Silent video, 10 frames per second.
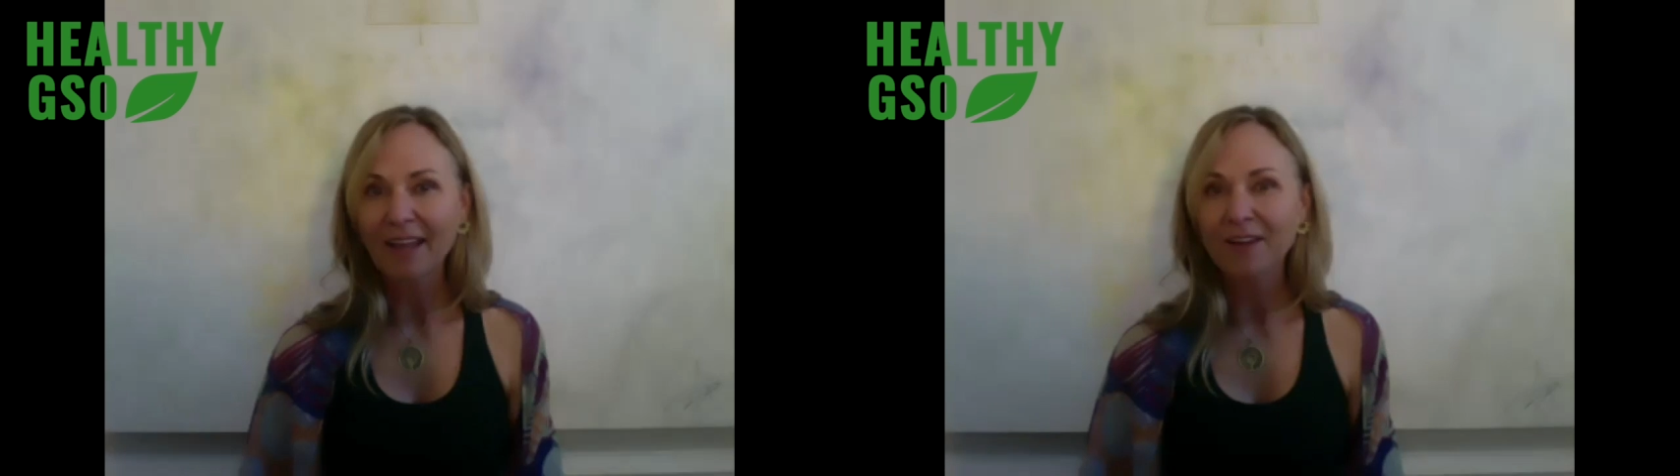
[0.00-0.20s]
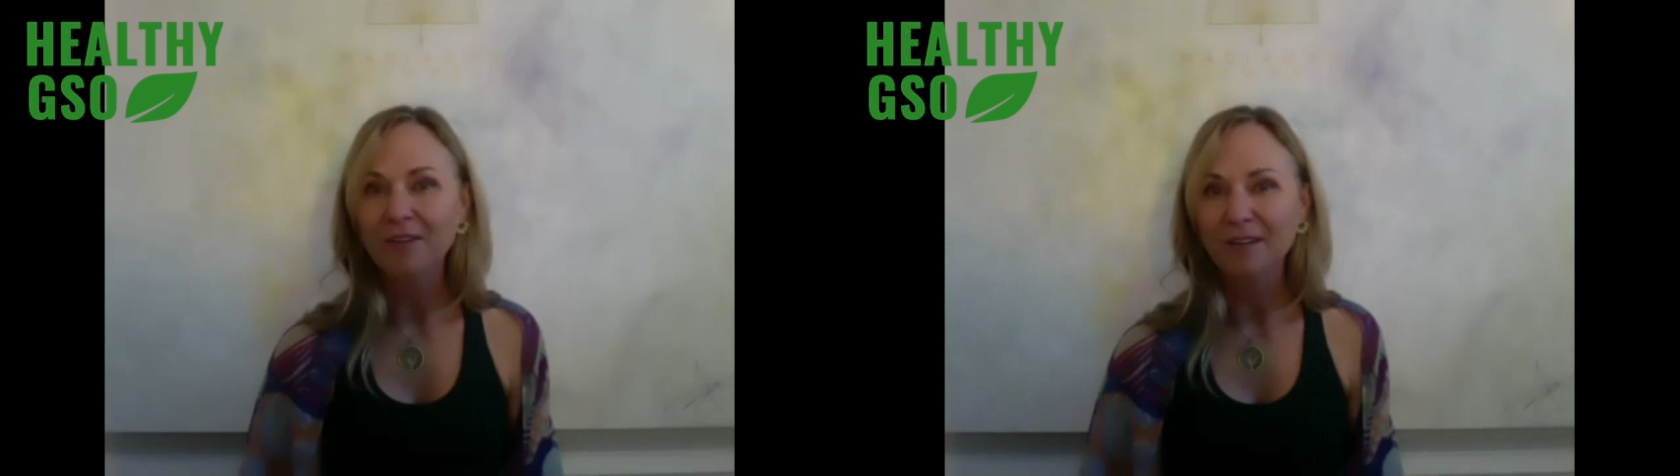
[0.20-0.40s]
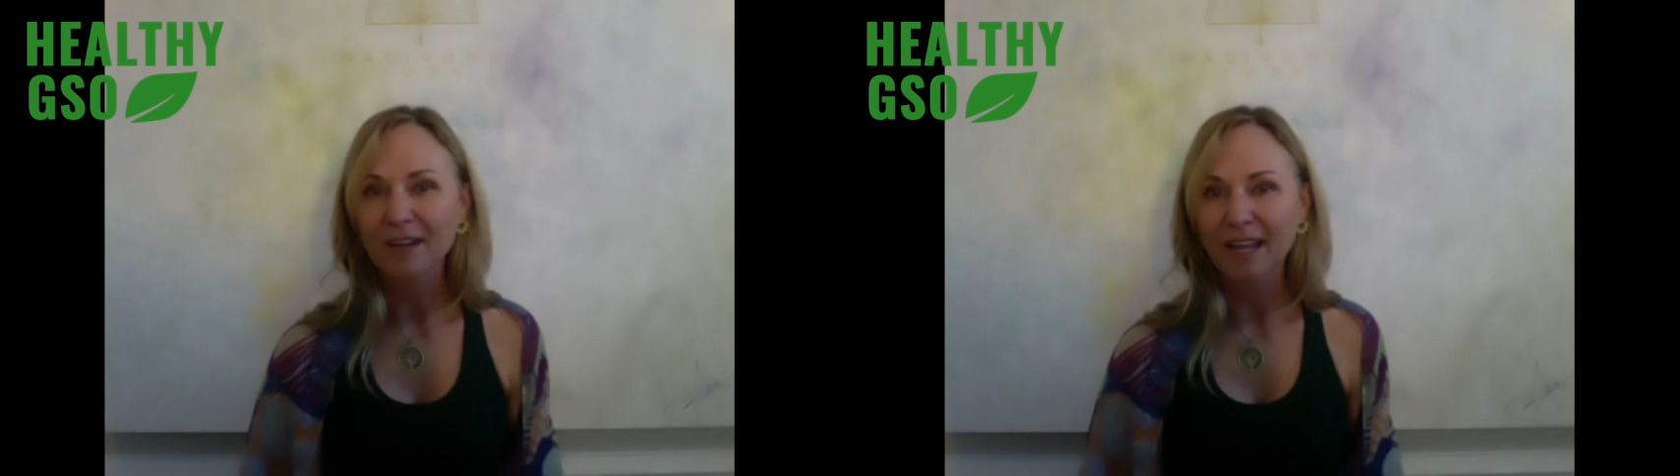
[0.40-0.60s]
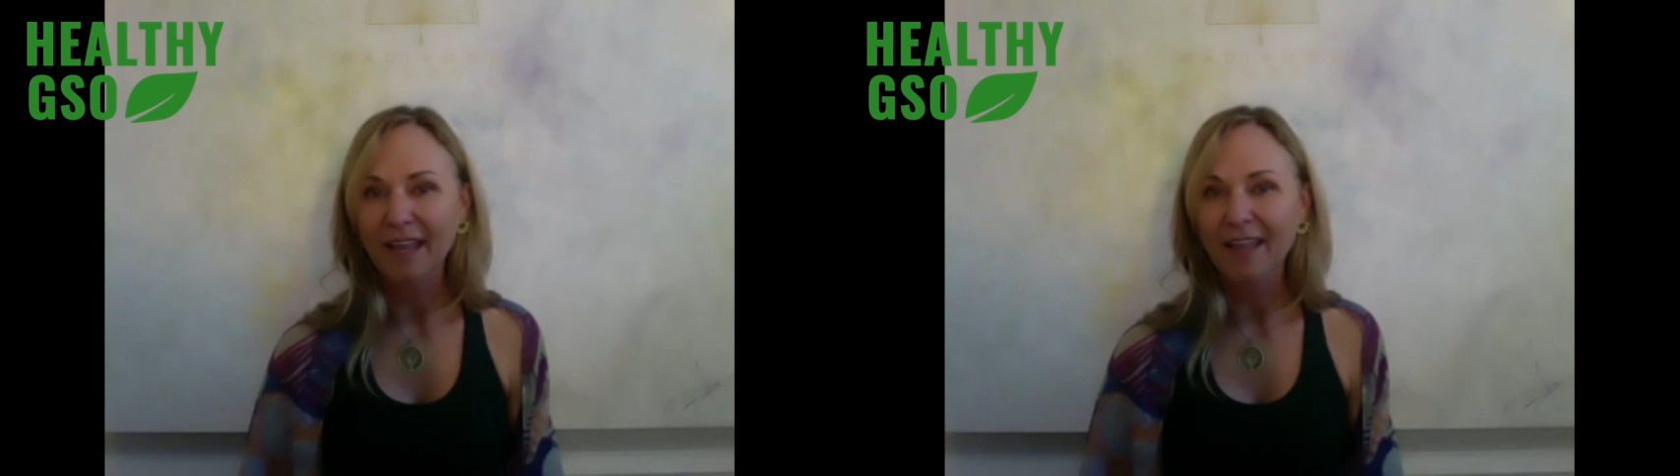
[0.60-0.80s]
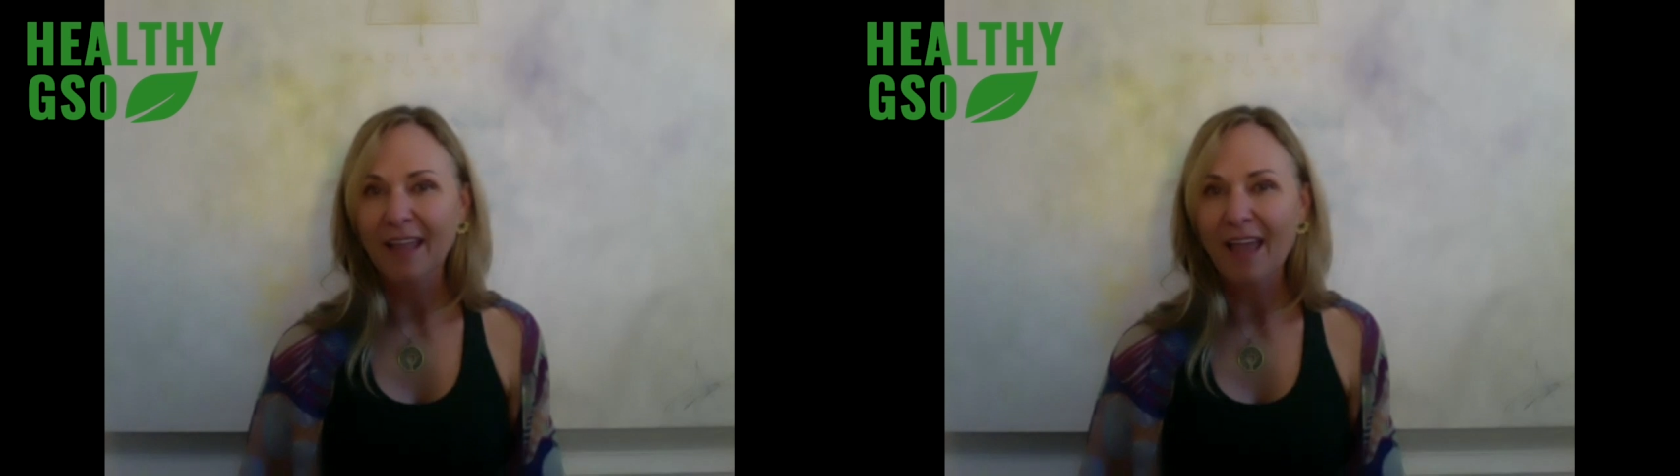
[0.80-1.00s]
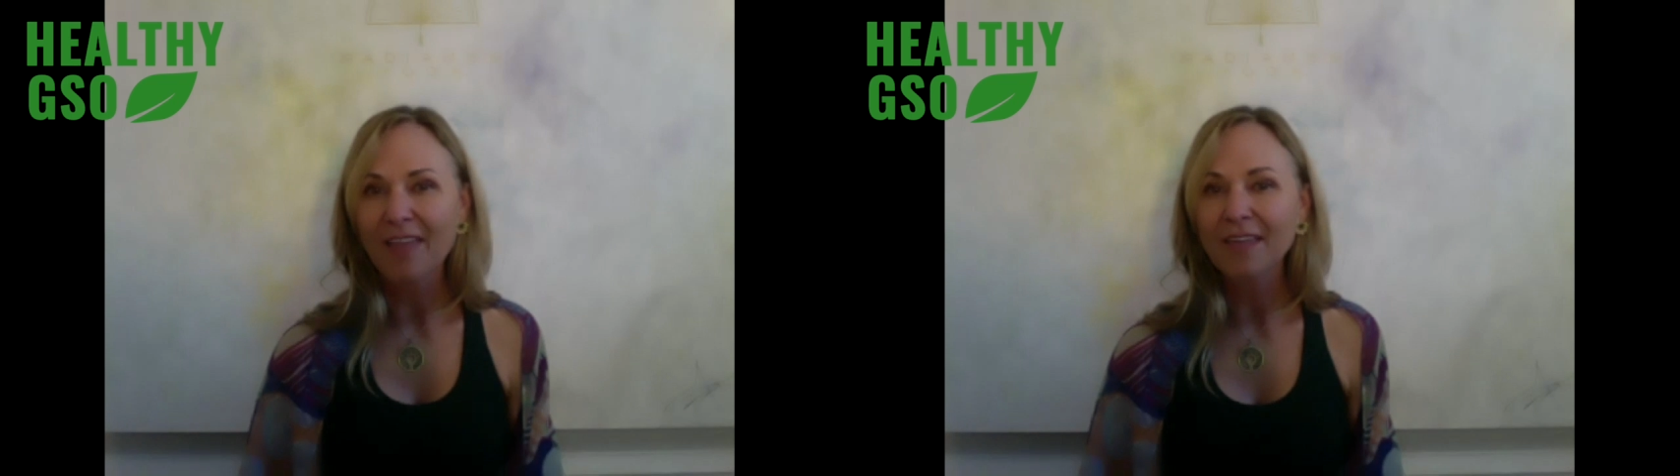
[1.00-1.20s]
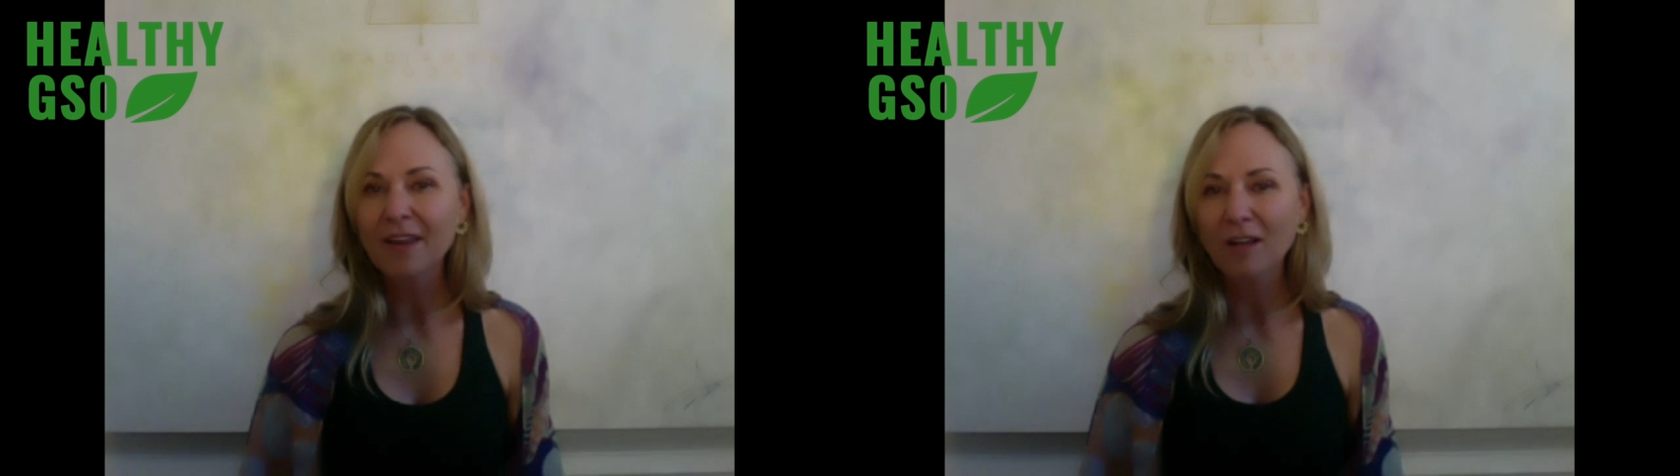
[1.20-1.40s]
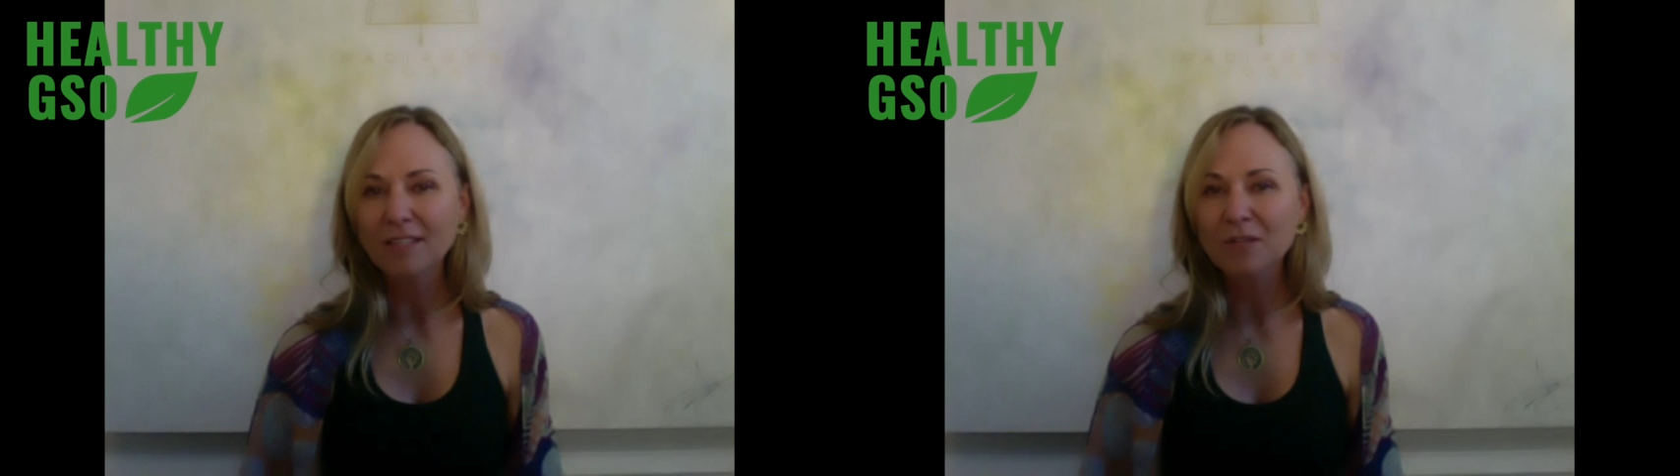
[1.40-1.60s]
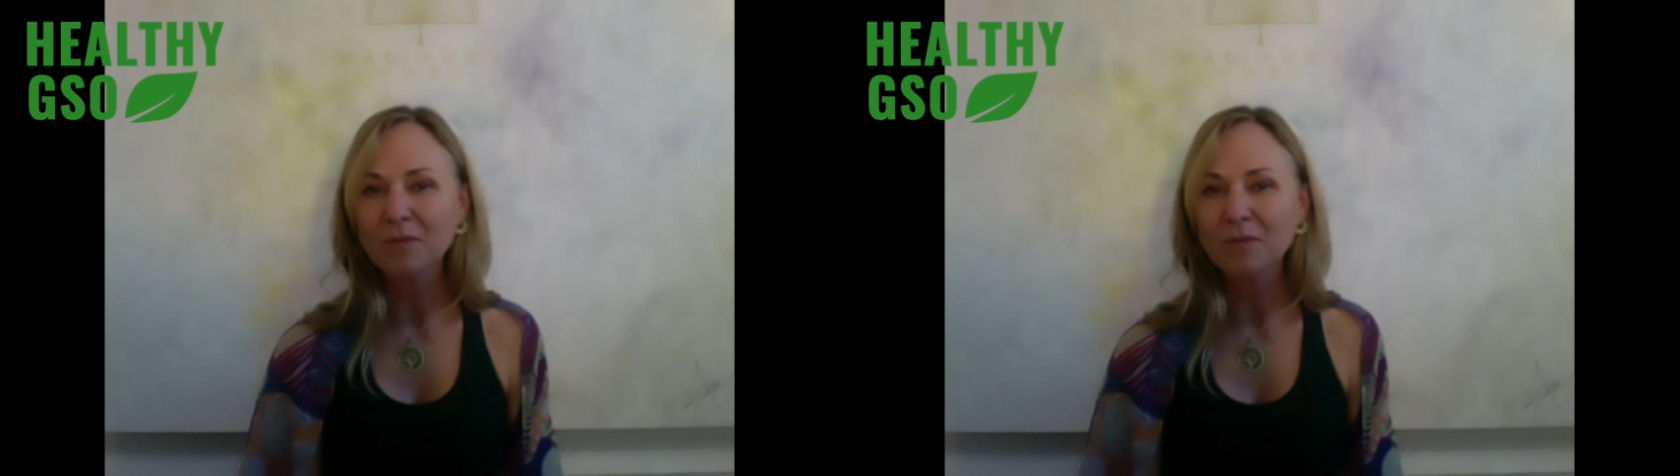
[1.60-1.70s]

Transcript: agree. And then also